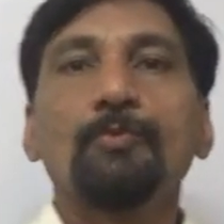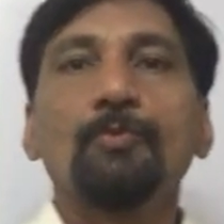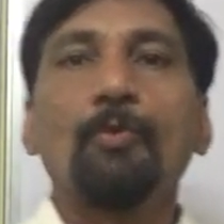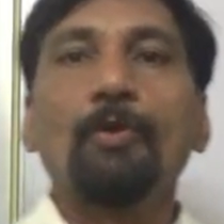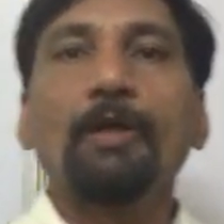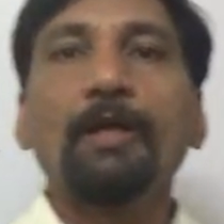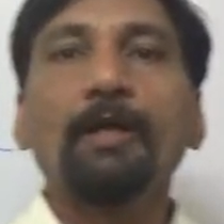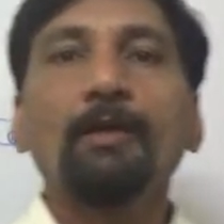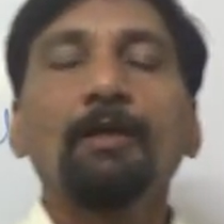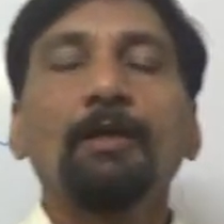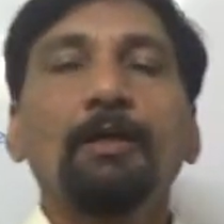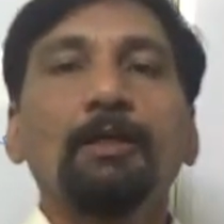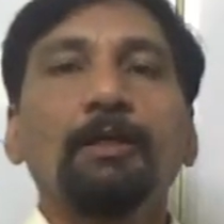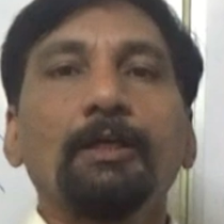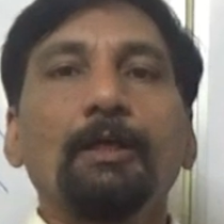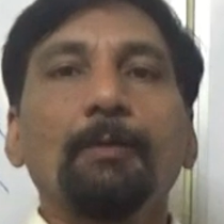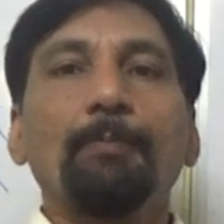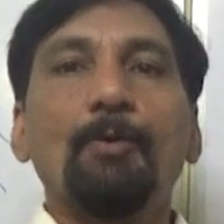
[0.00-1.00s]
Okay,
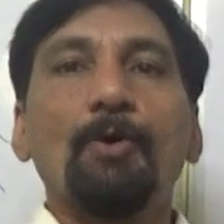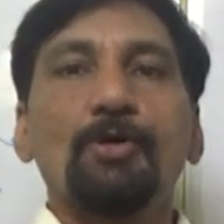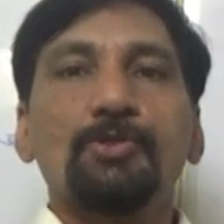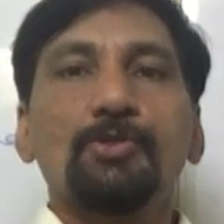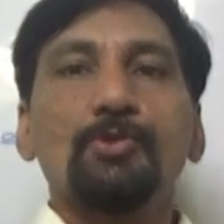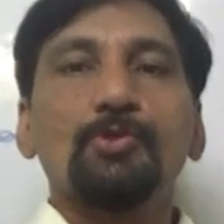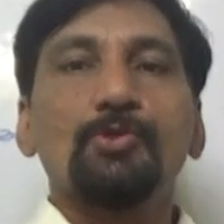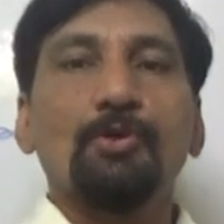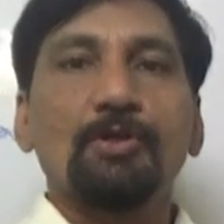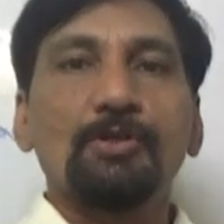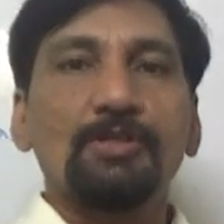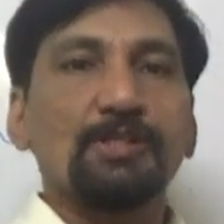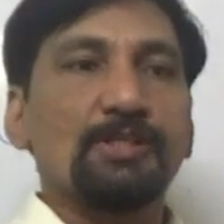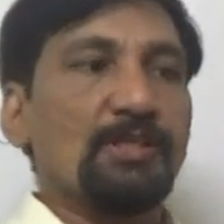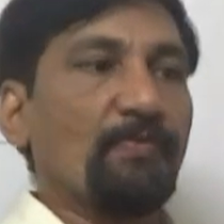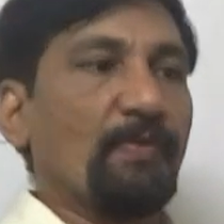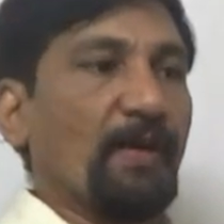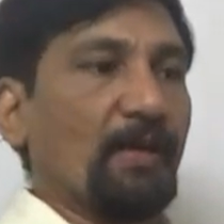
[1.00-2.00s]
a positive charge is
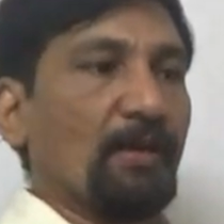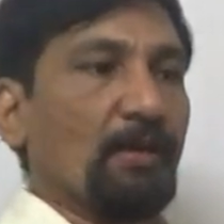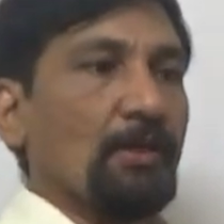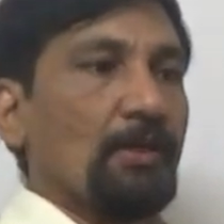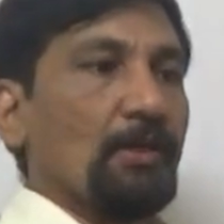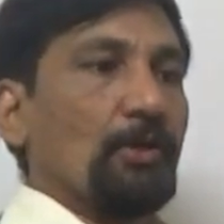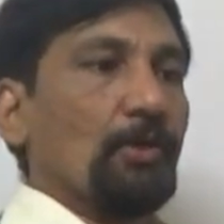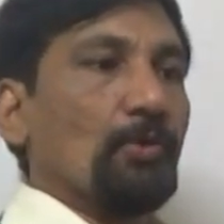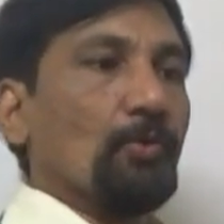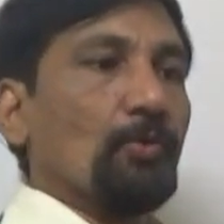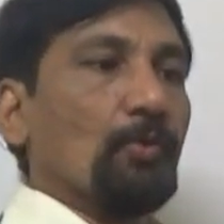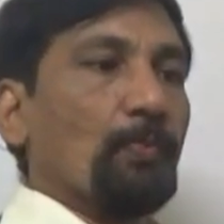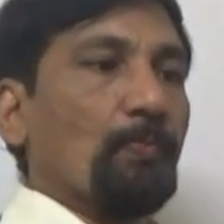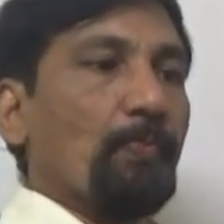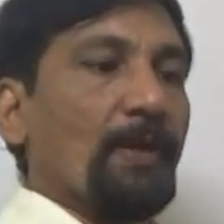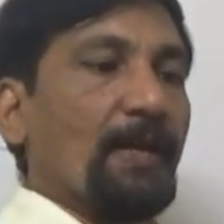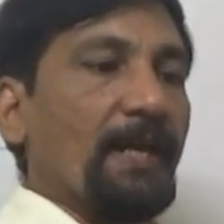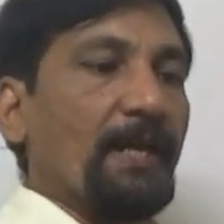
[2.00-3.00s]
given to
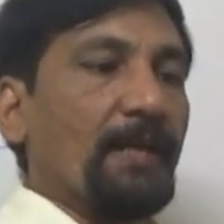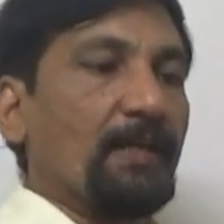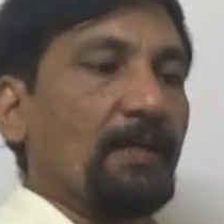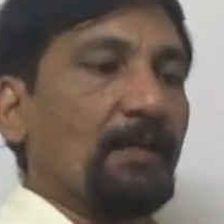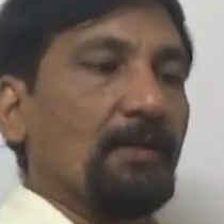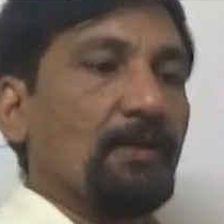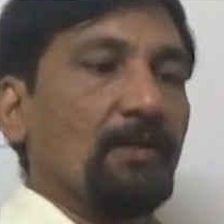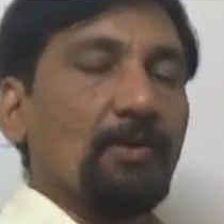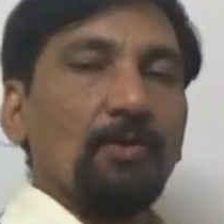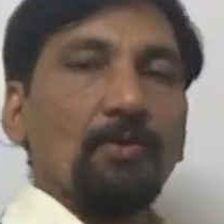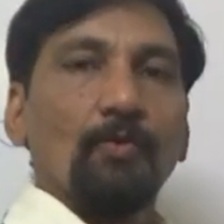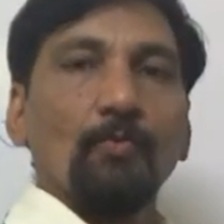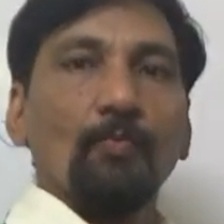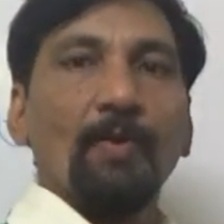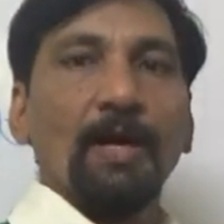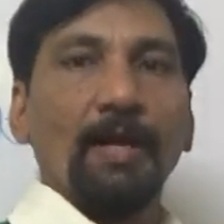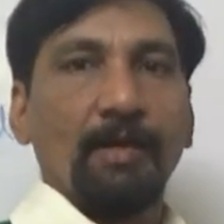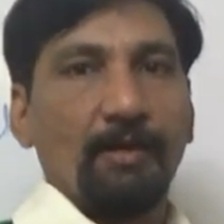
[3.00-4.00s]
plate
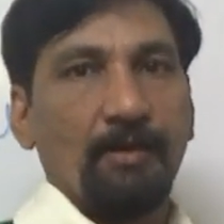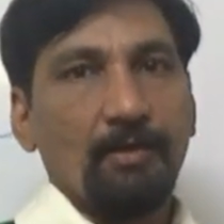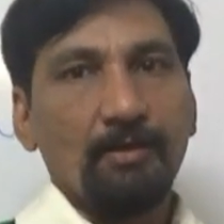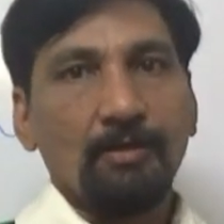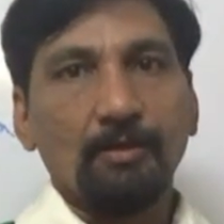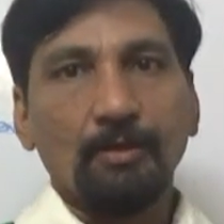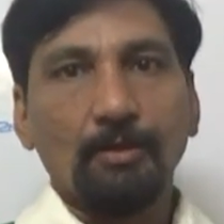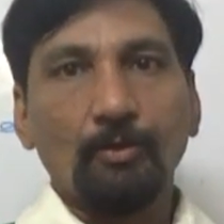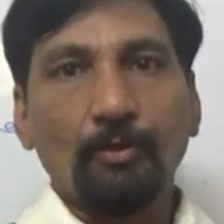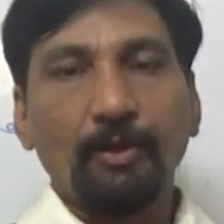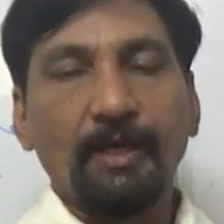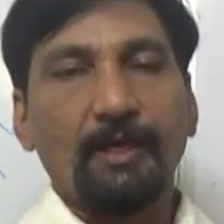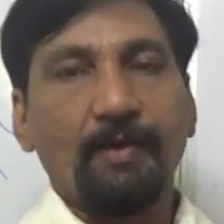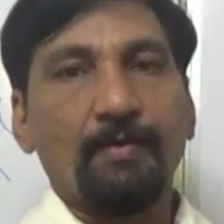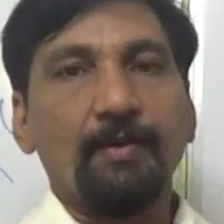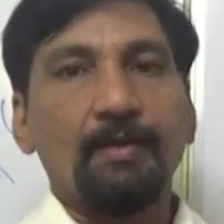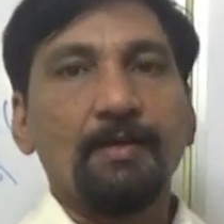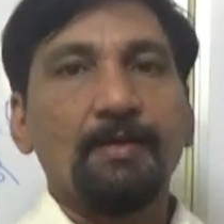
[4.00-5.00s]
1.
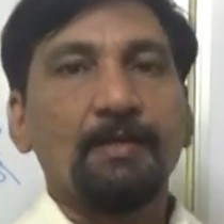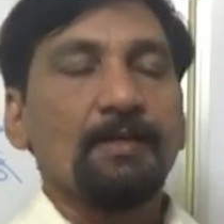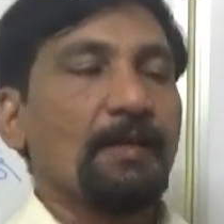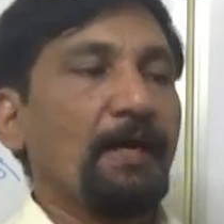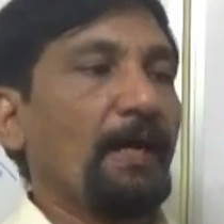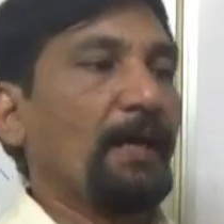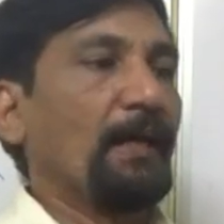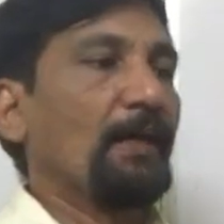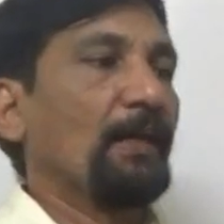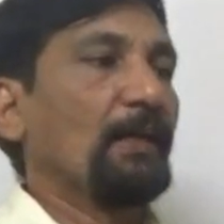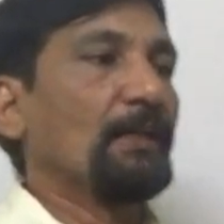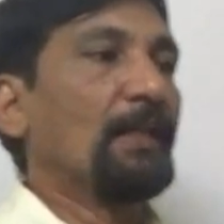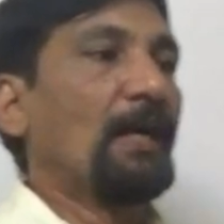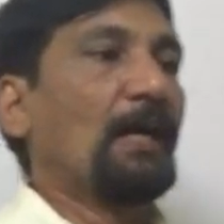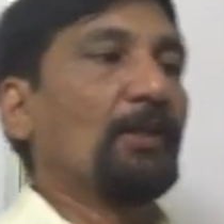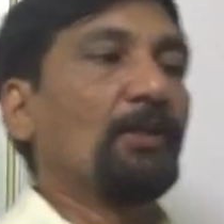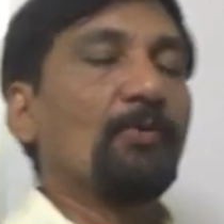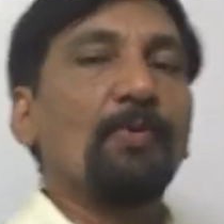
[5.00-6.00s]
Okay, and the
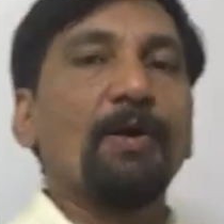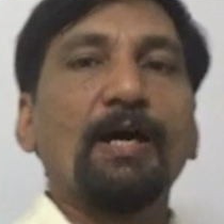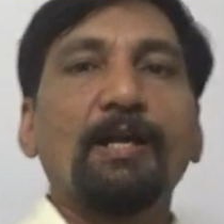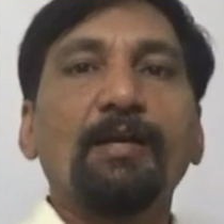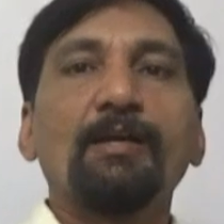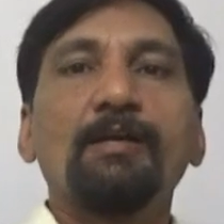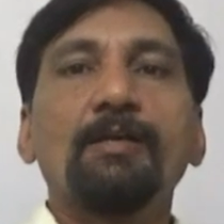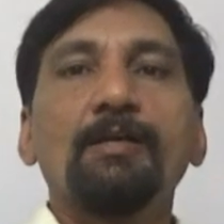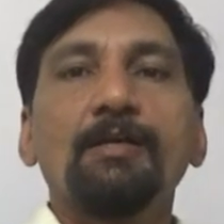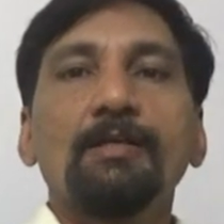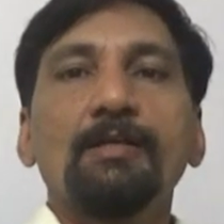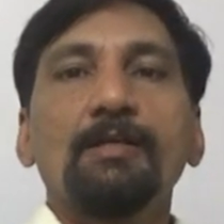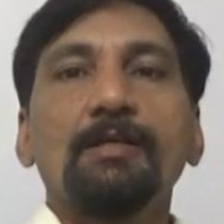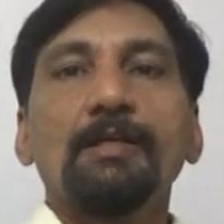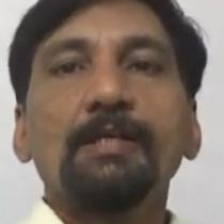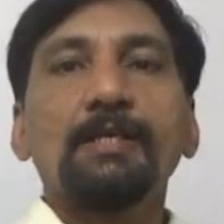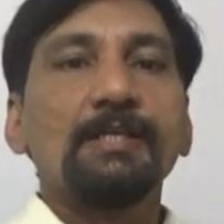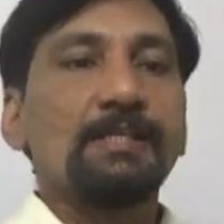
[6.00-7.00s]
other one
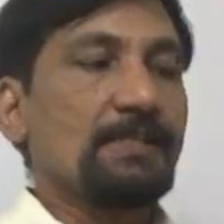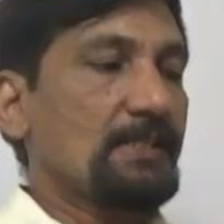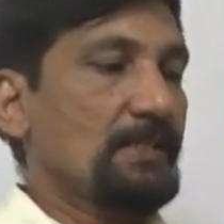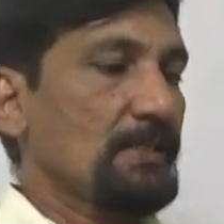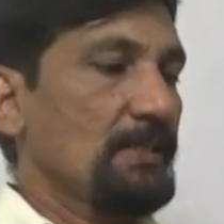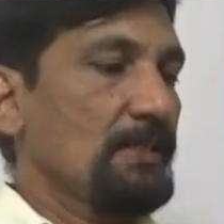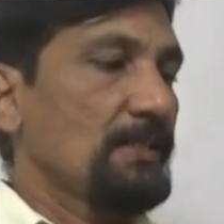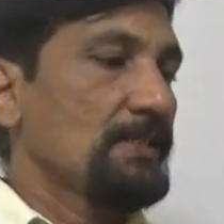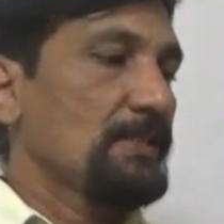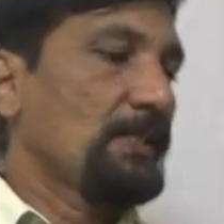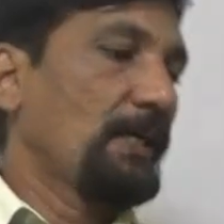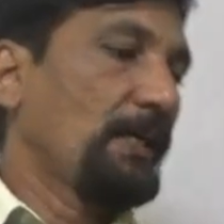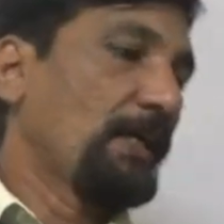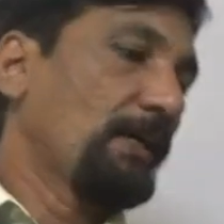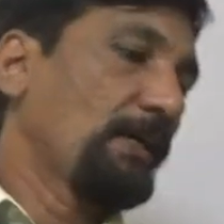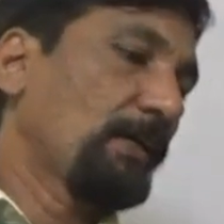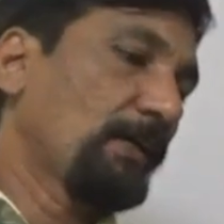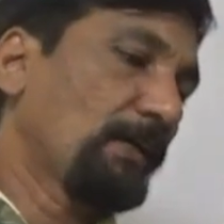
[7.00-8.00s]
is,
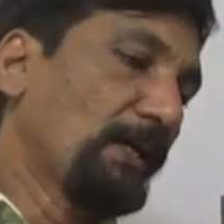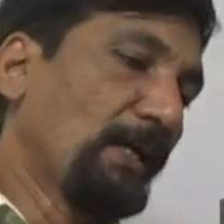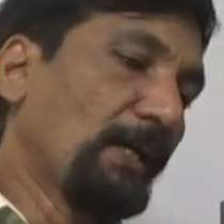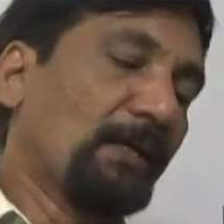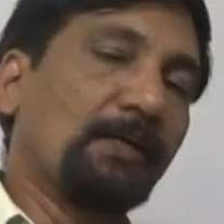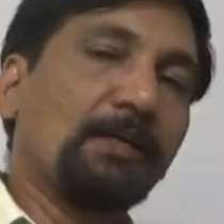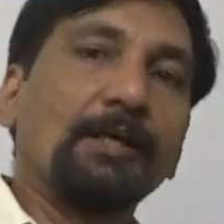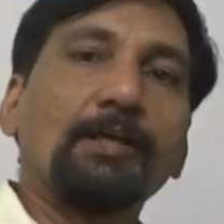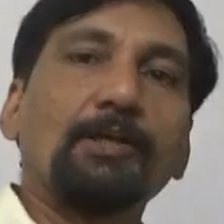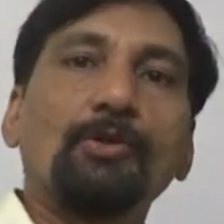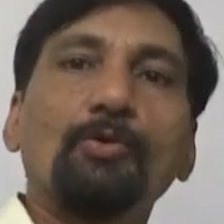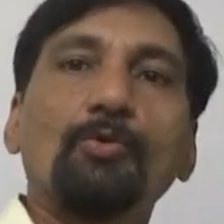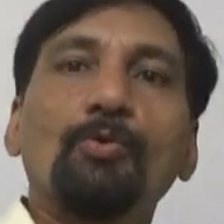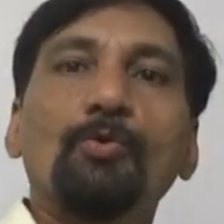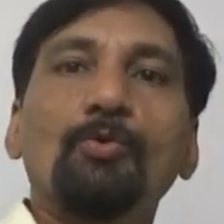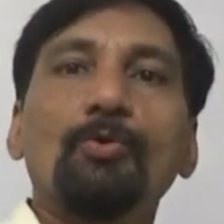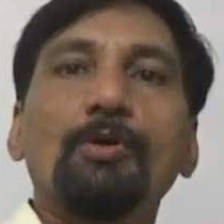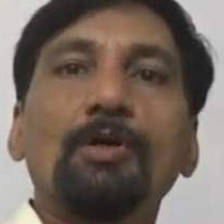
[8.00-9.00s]
say, connected
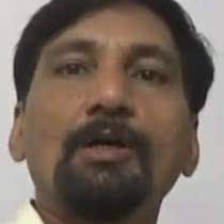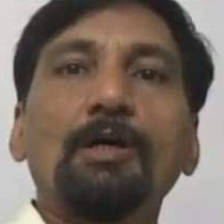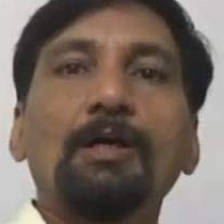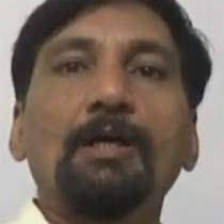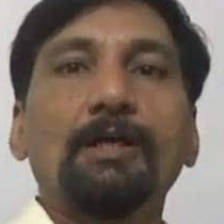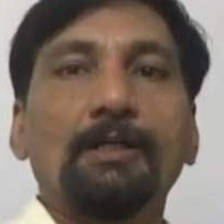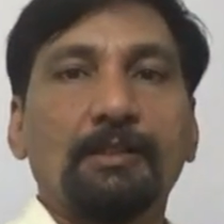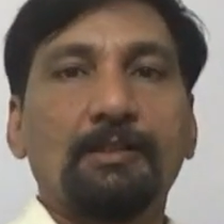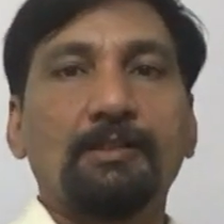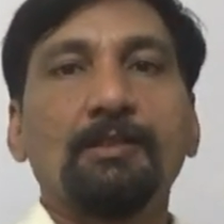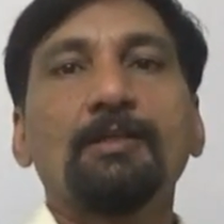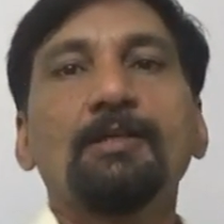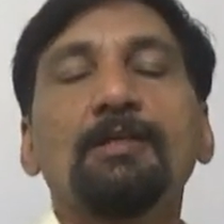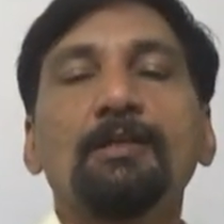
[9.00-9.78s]
to earth.